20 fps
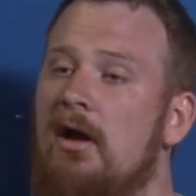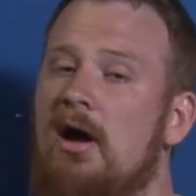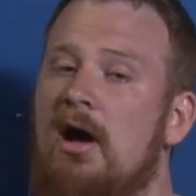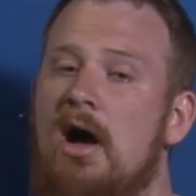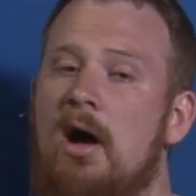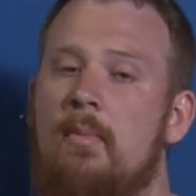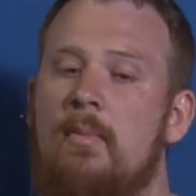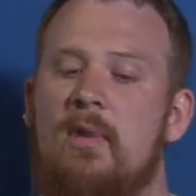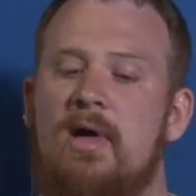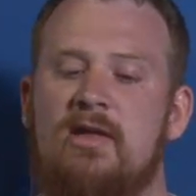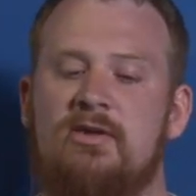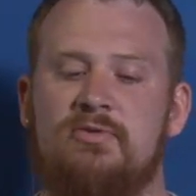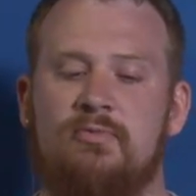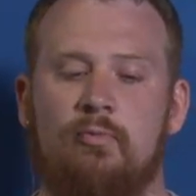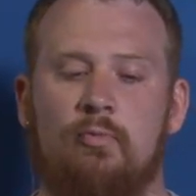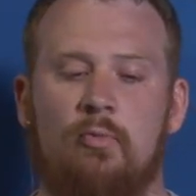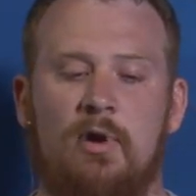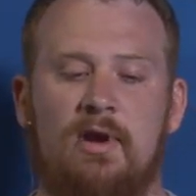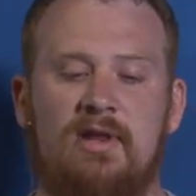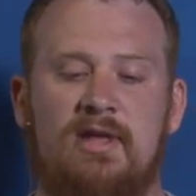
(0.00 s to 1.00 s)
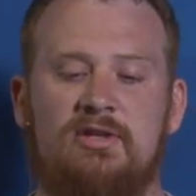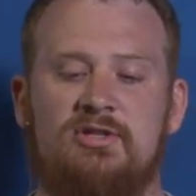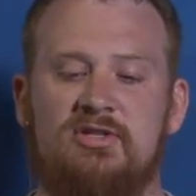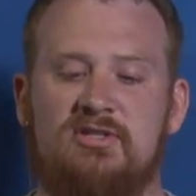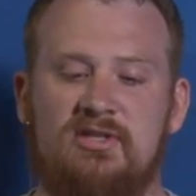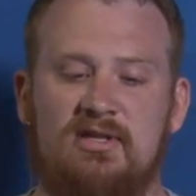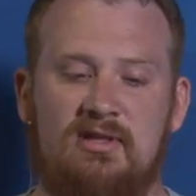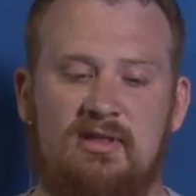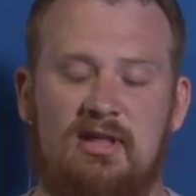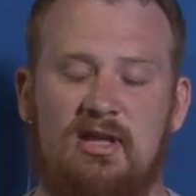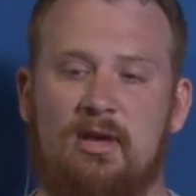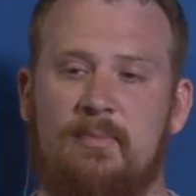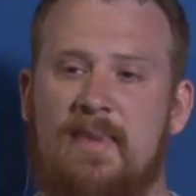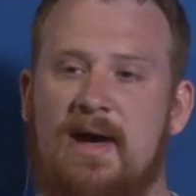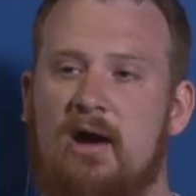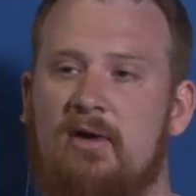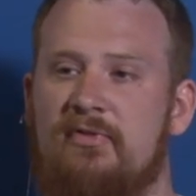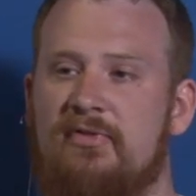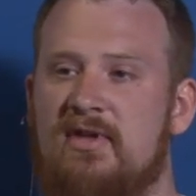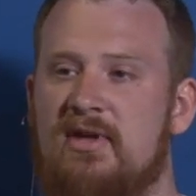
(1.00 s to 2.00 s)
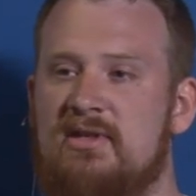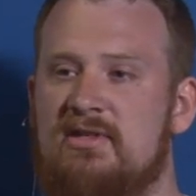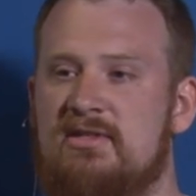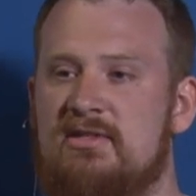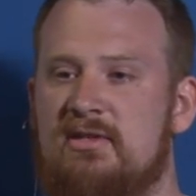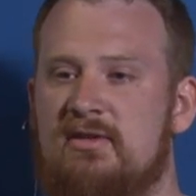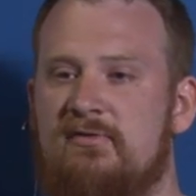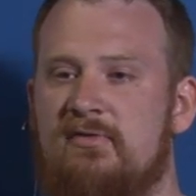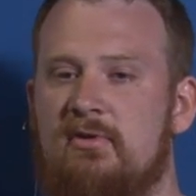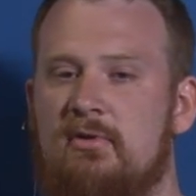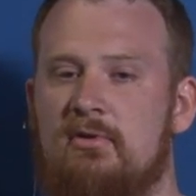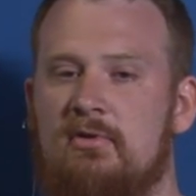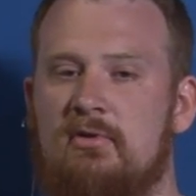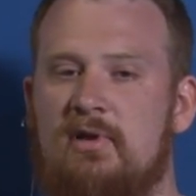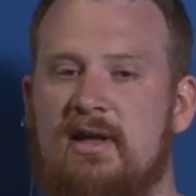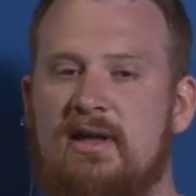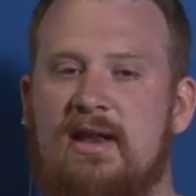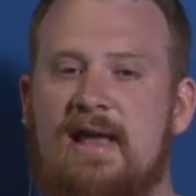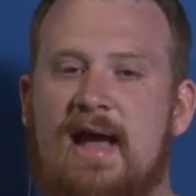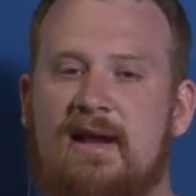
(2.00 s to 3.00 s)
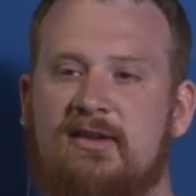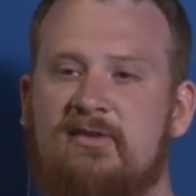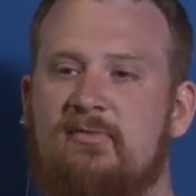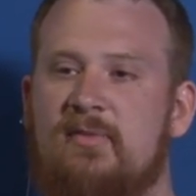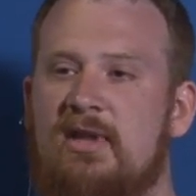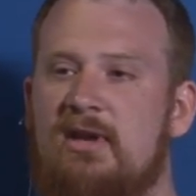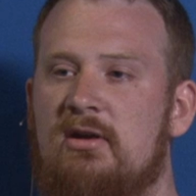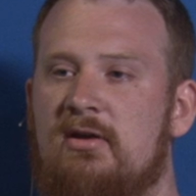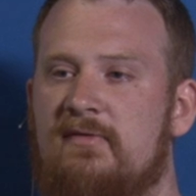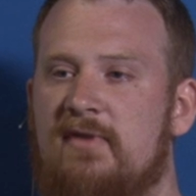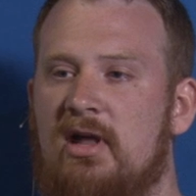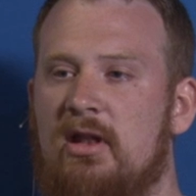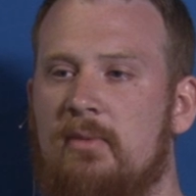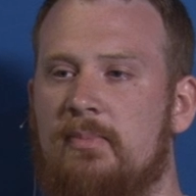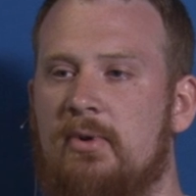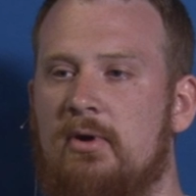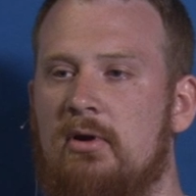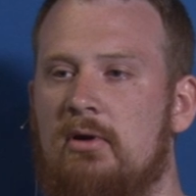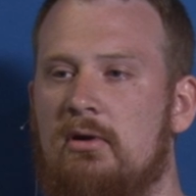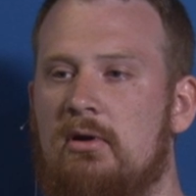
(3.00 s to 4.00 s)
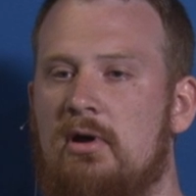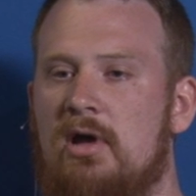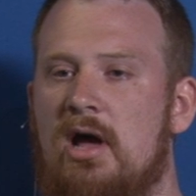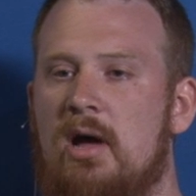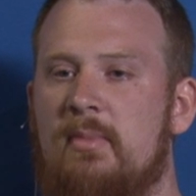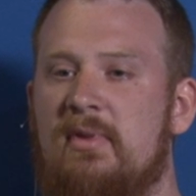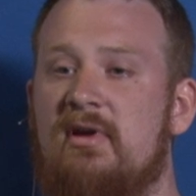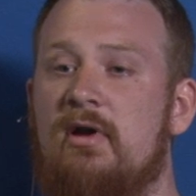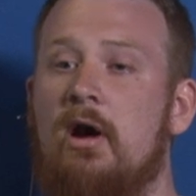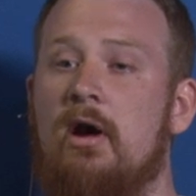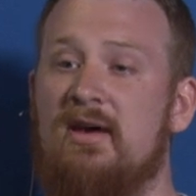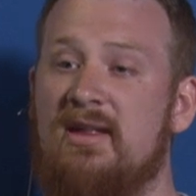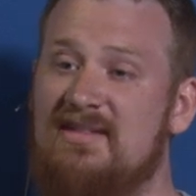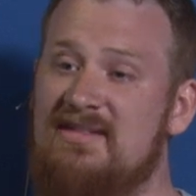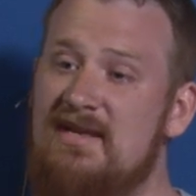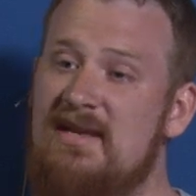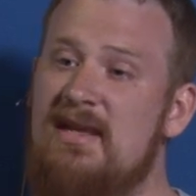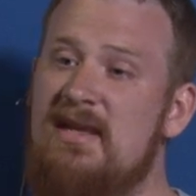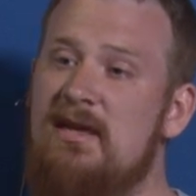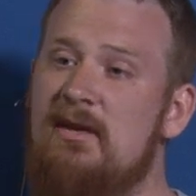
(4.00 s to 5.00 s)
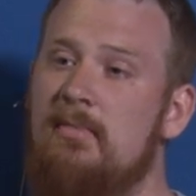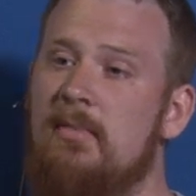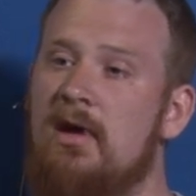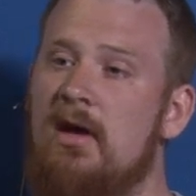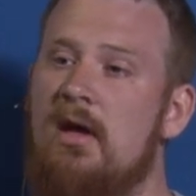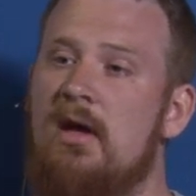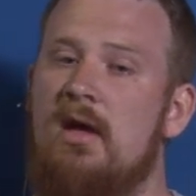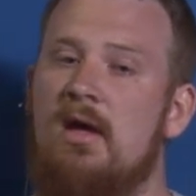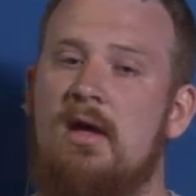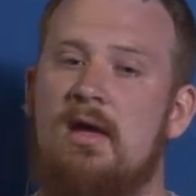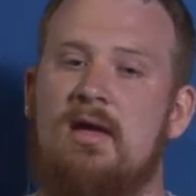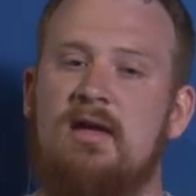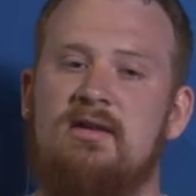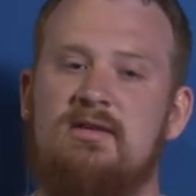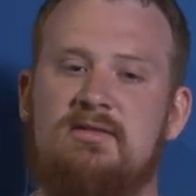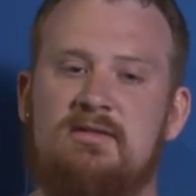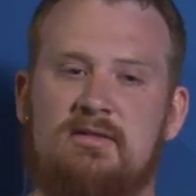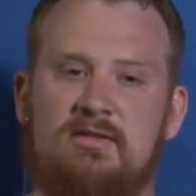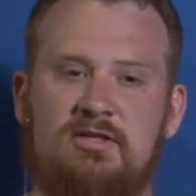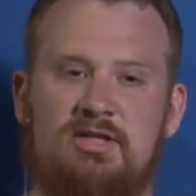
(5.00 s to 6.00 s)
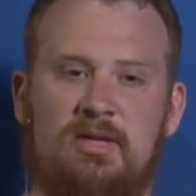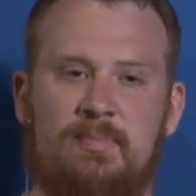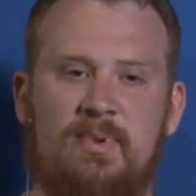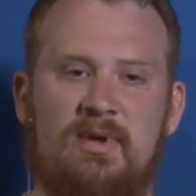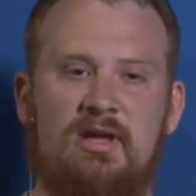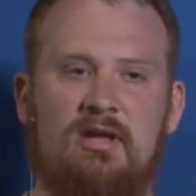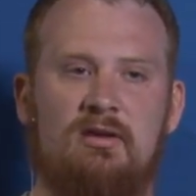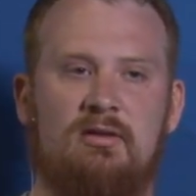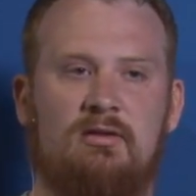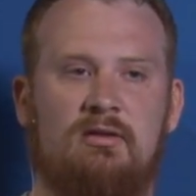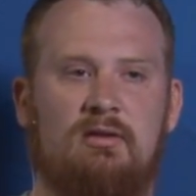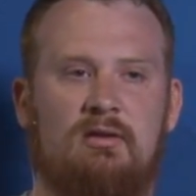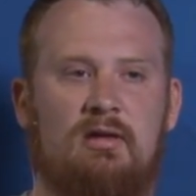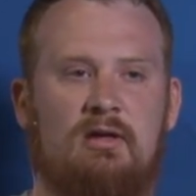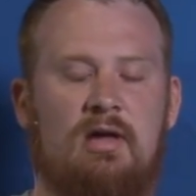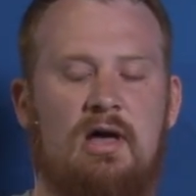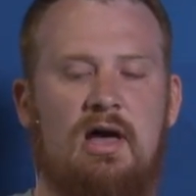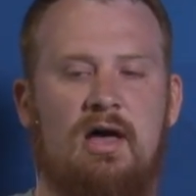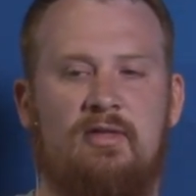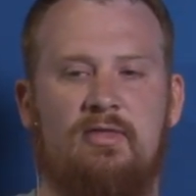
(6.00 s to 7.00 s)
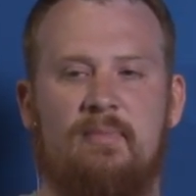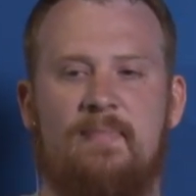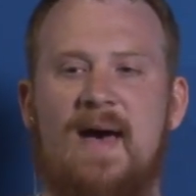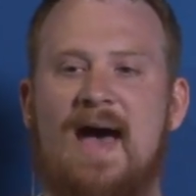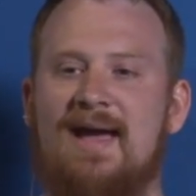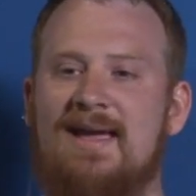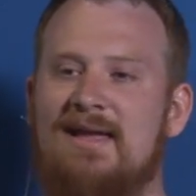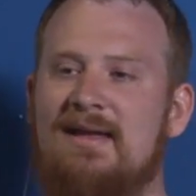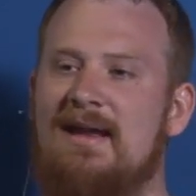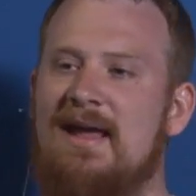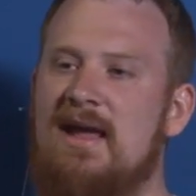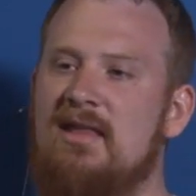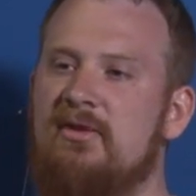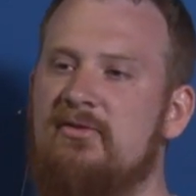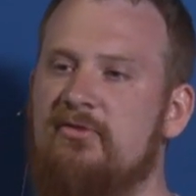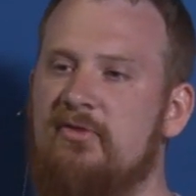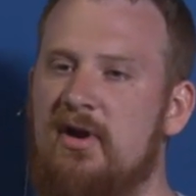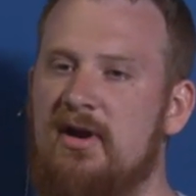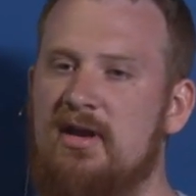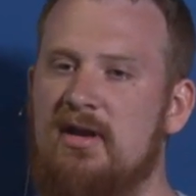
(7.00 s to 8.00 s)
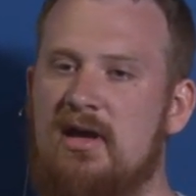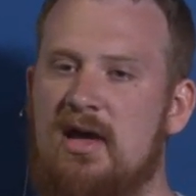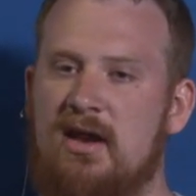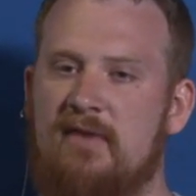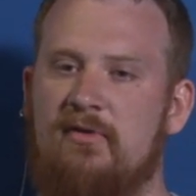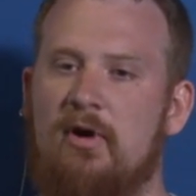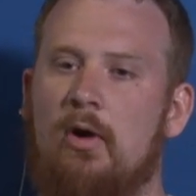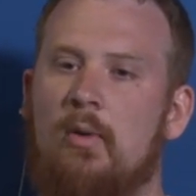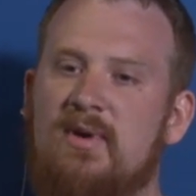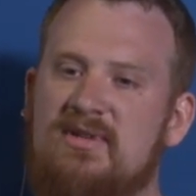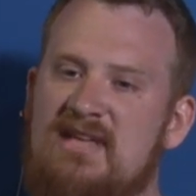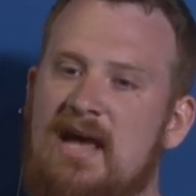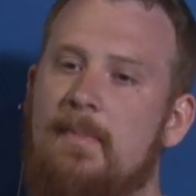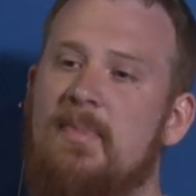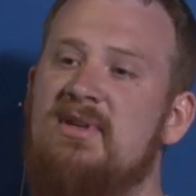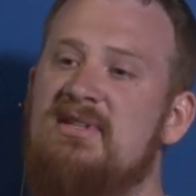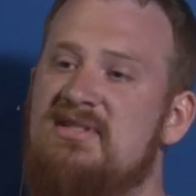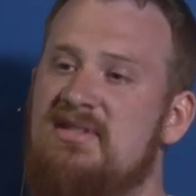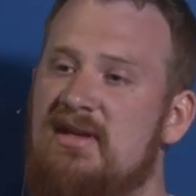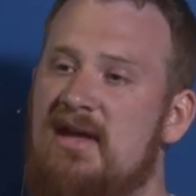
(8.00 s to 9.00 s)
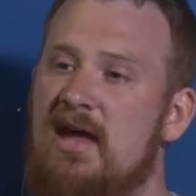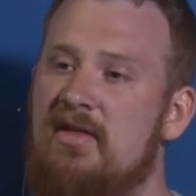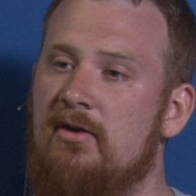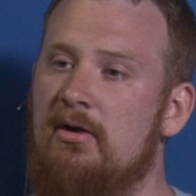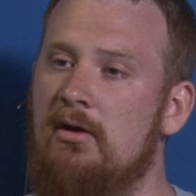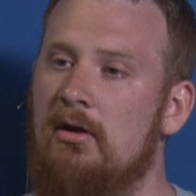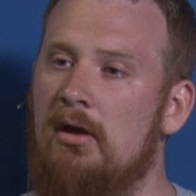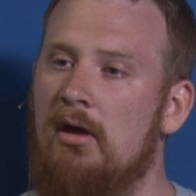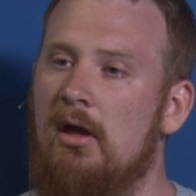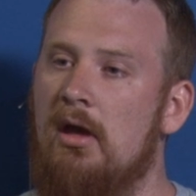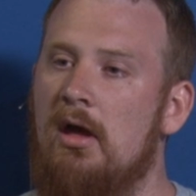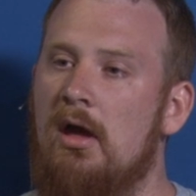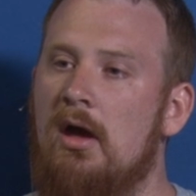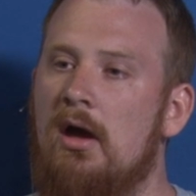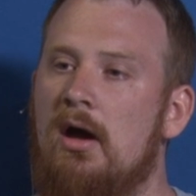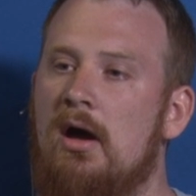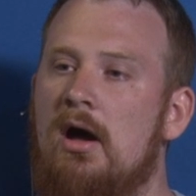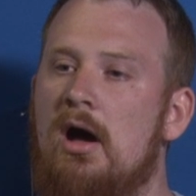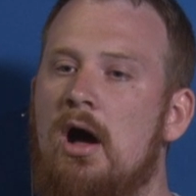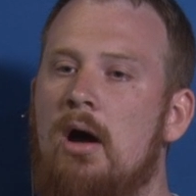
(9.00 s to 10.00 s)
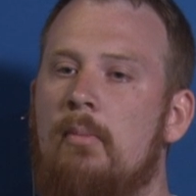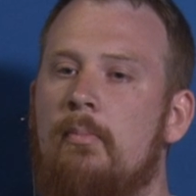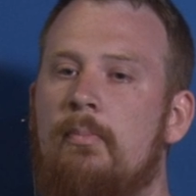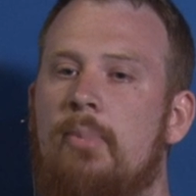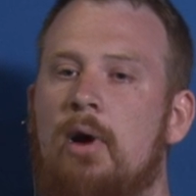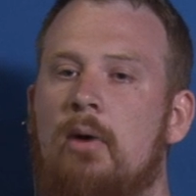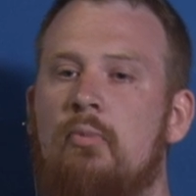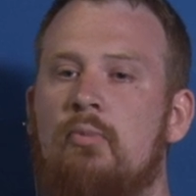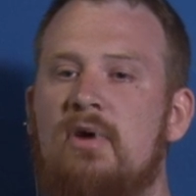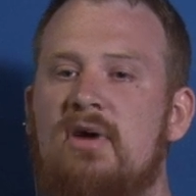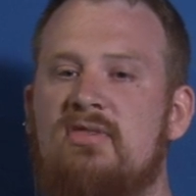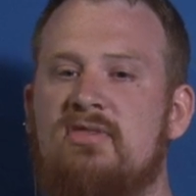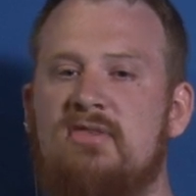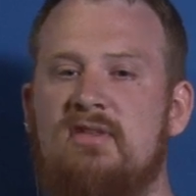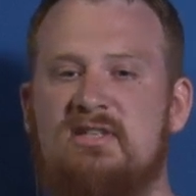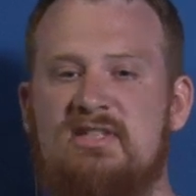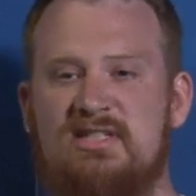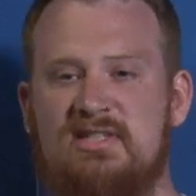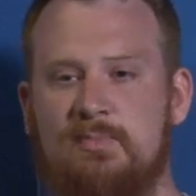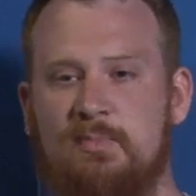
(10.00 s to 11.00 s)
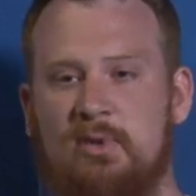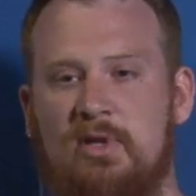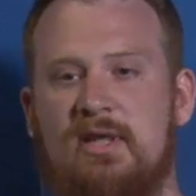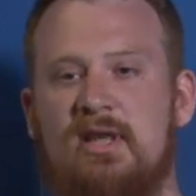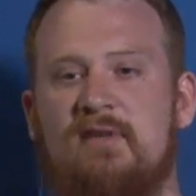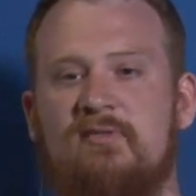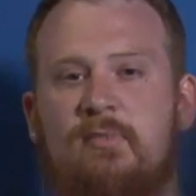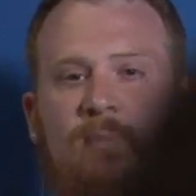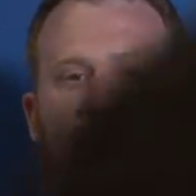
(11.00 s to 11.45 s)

Um, it, one interesting thing about this, if you're like an active Meteor developer um, on a team, is shipping uh, the back end and the front end kind of always happens together. Um, but with this split of